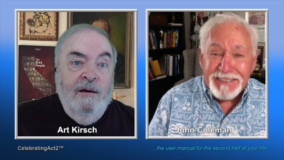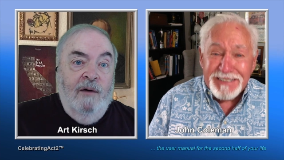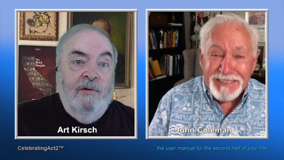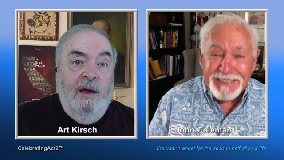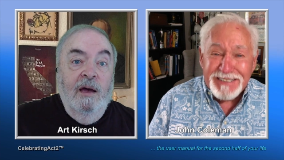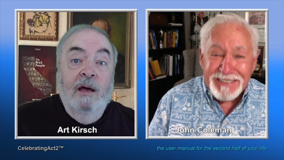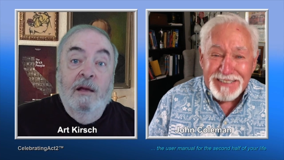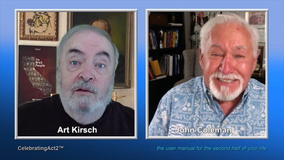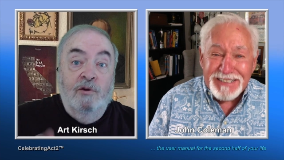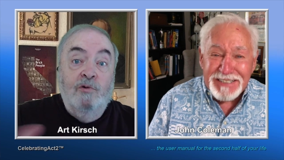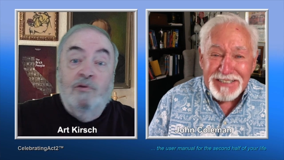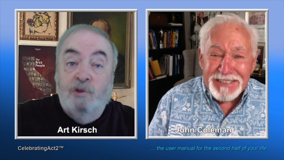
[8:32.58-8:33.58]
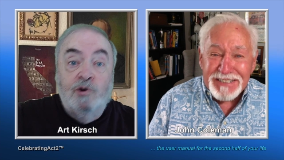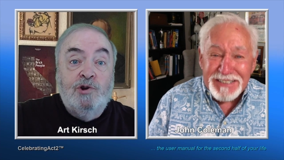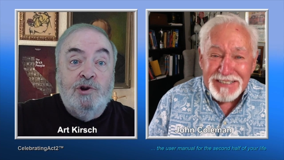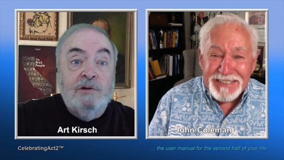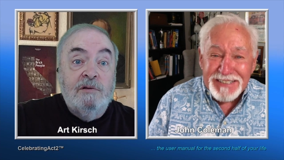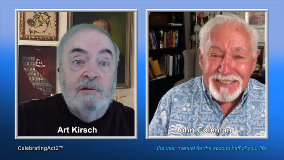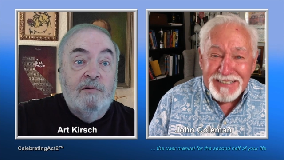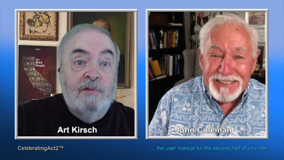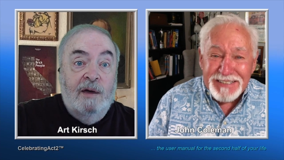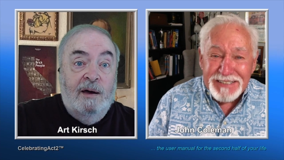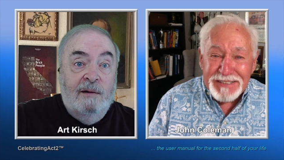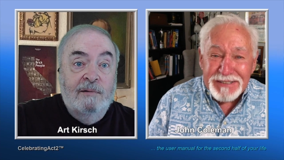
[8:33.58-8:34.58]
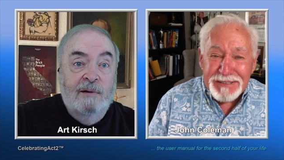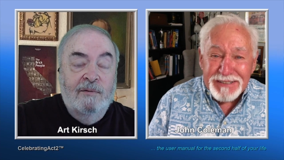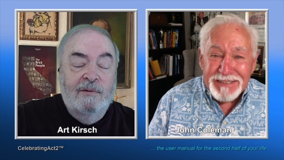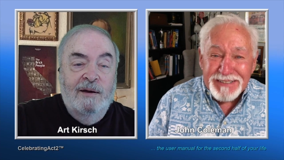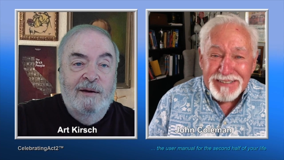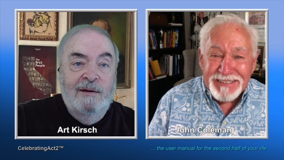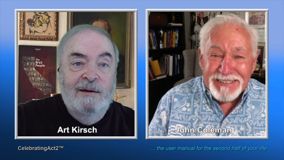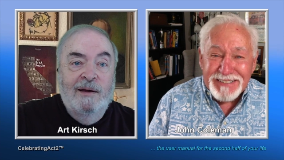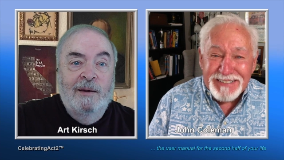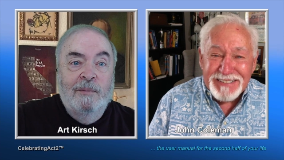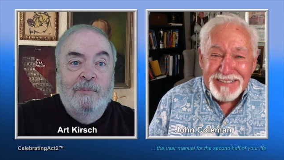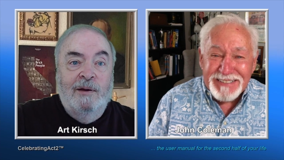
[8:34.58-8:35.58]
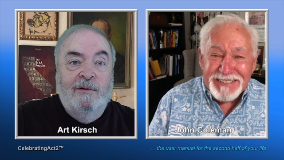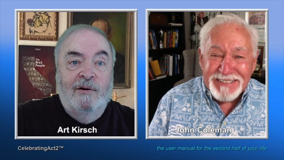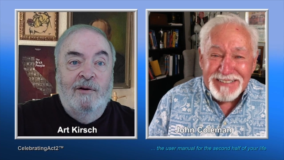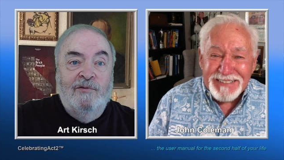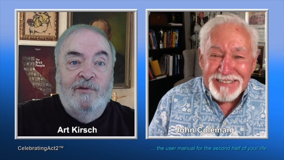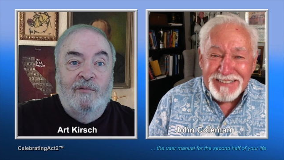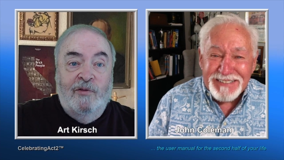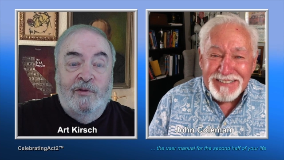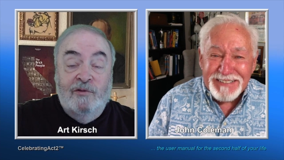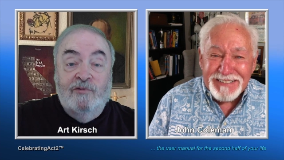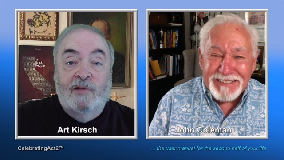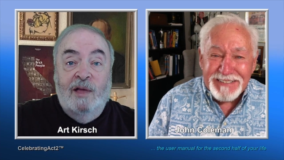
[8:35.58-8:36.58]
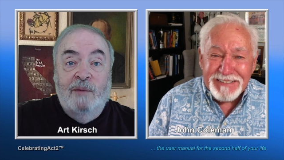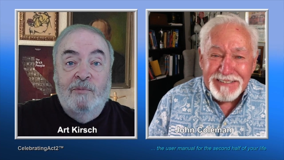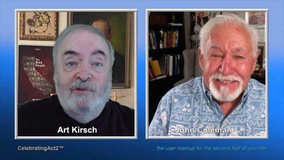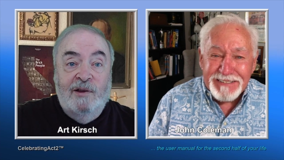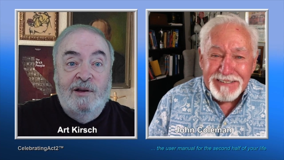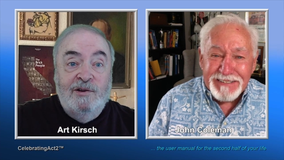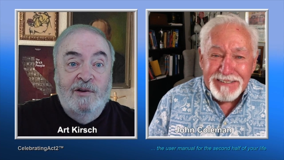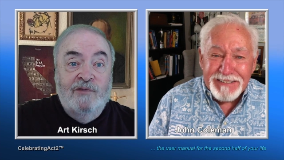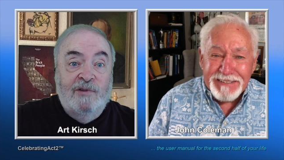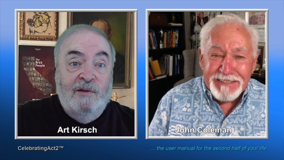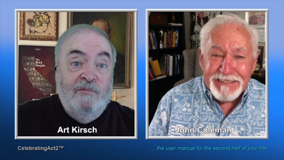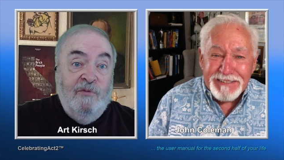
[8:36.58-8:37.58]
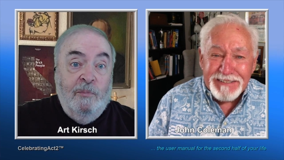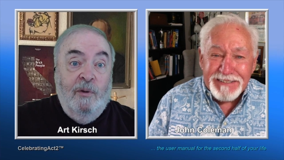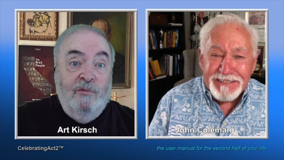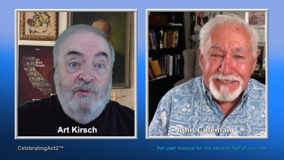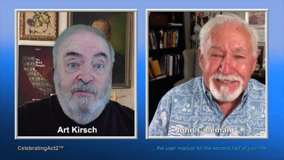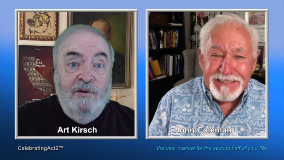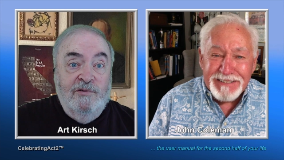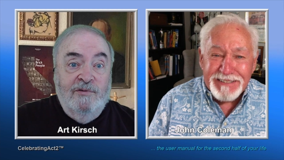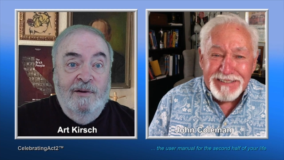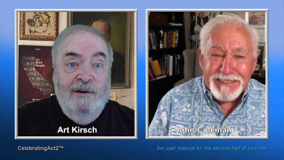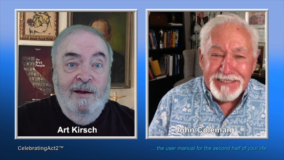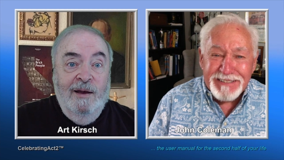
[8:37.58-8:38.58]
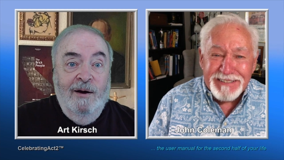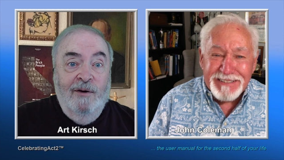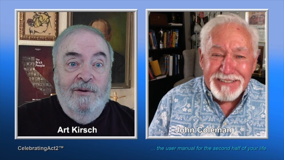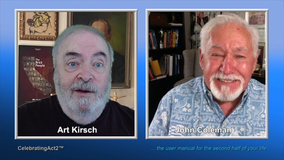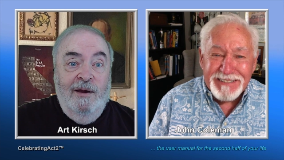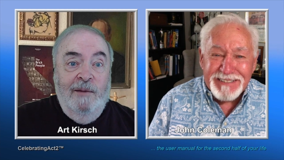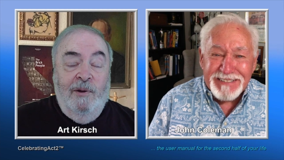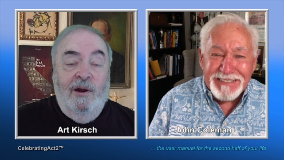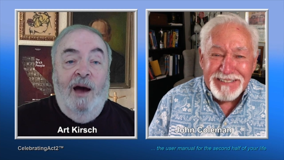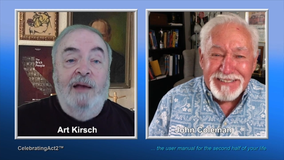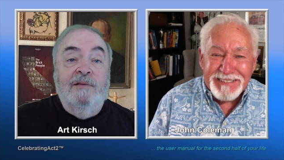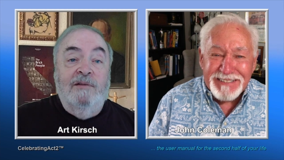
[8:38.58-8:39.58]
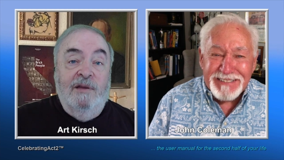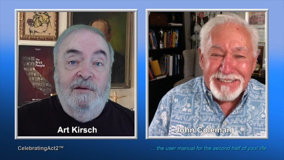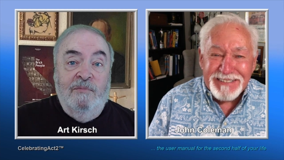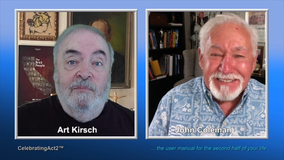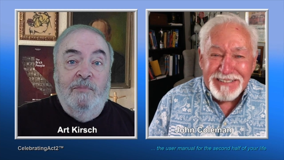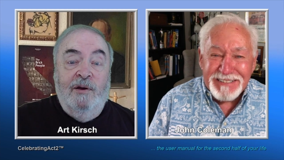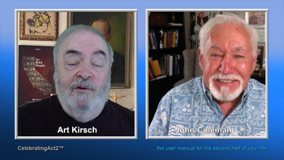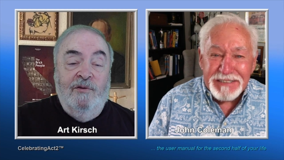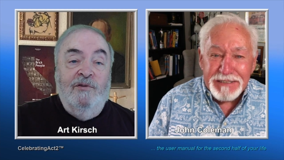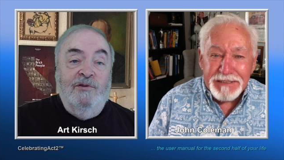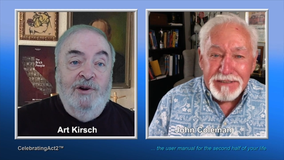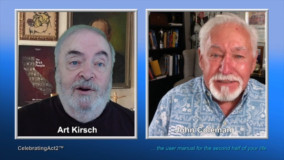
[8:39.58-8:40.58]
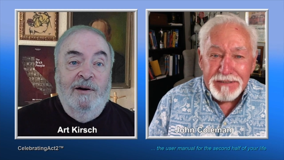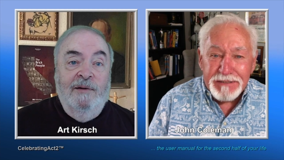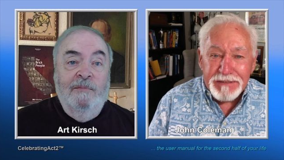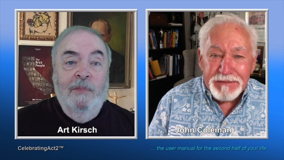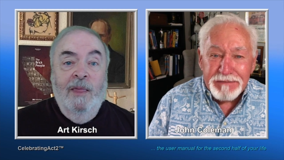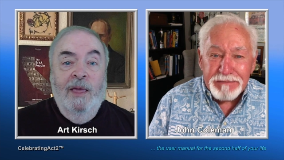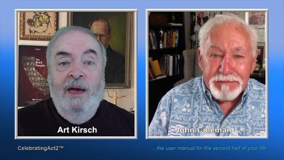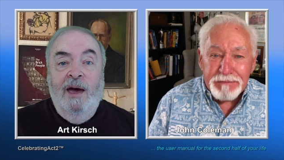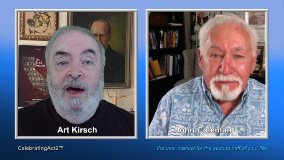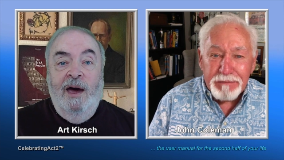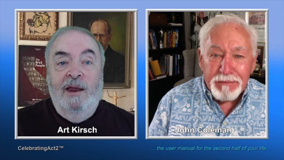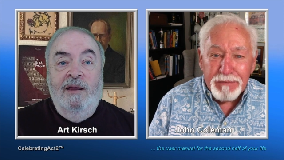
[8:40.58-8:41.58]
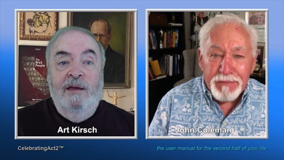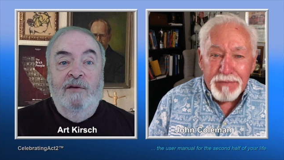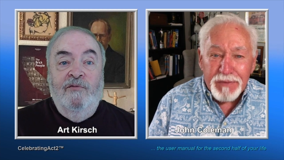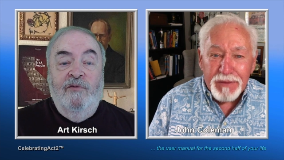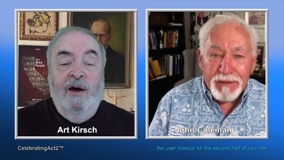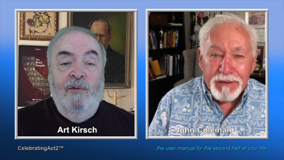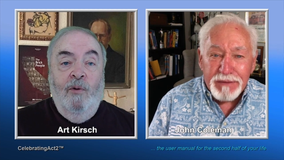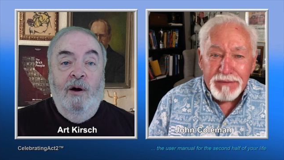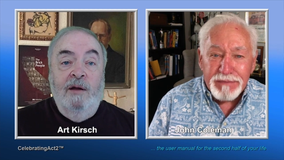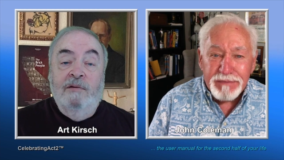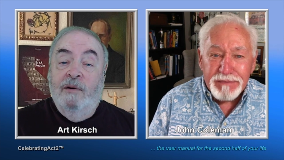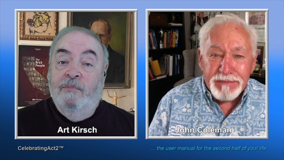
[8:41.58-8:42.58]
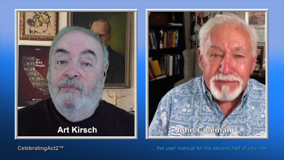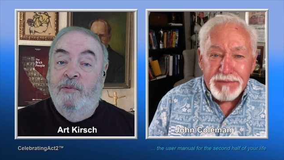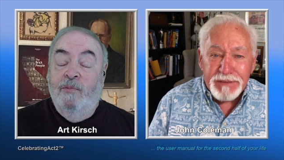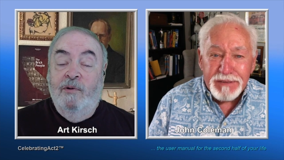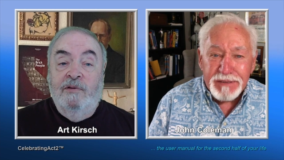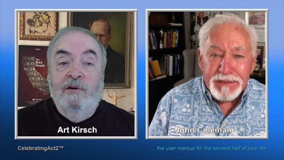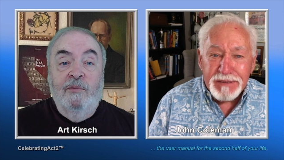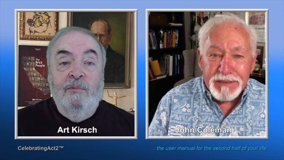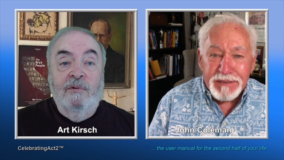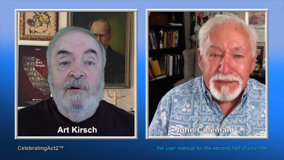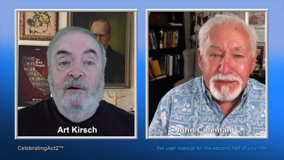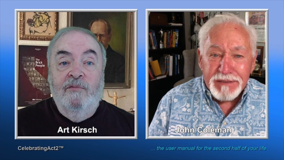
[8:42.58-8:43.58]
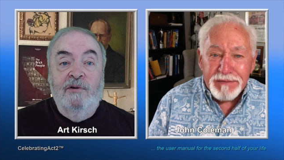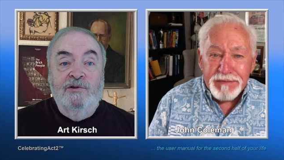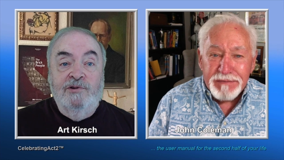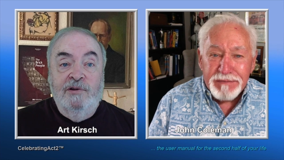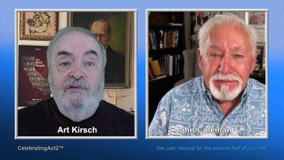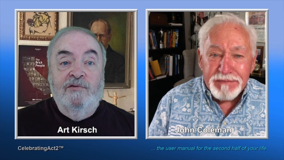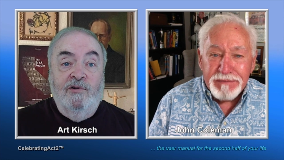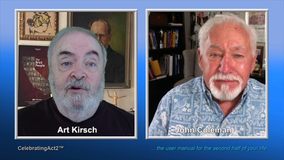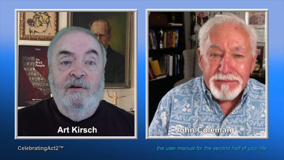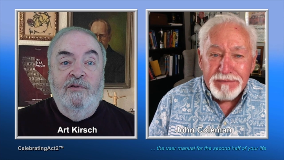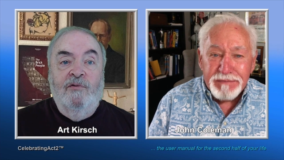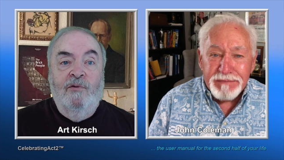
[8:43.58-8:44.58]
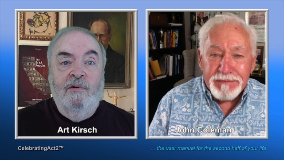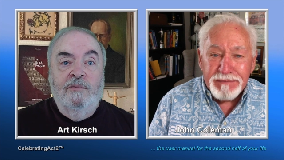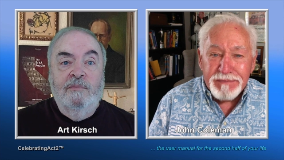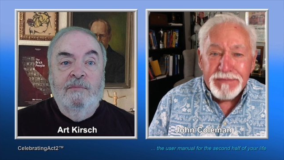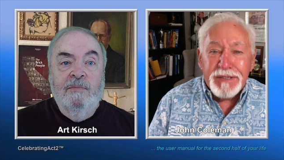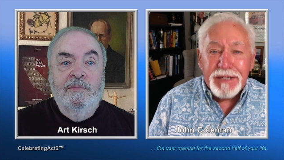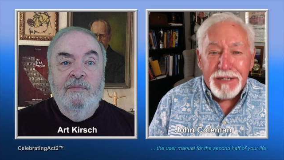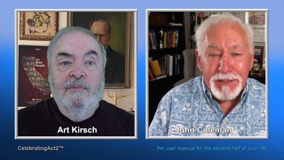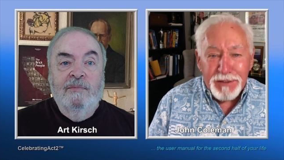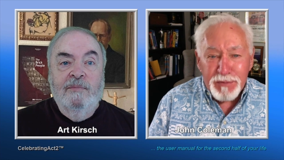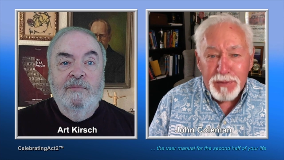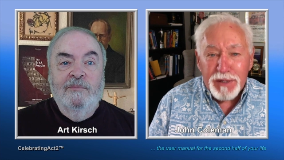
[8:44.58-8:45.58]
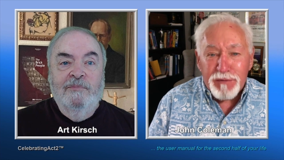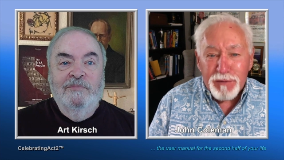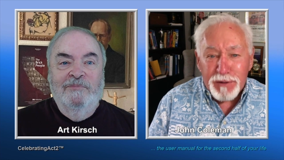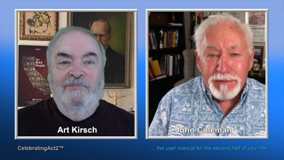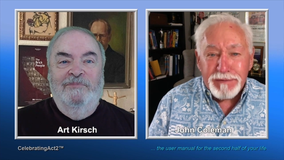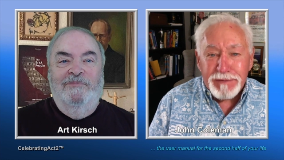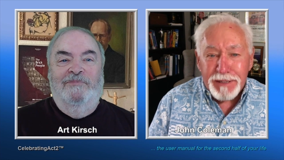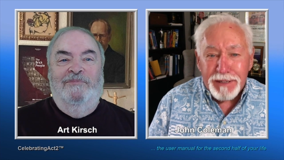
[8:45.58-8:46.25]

Speaker 1: Okay, you you shouldn't do that. Okay, because of the disclaimers that he just said for both of us. Okay, but I did it because of John and if I wind up with terrible coverage, it's John's fault.
Speaker 2: It is my fault.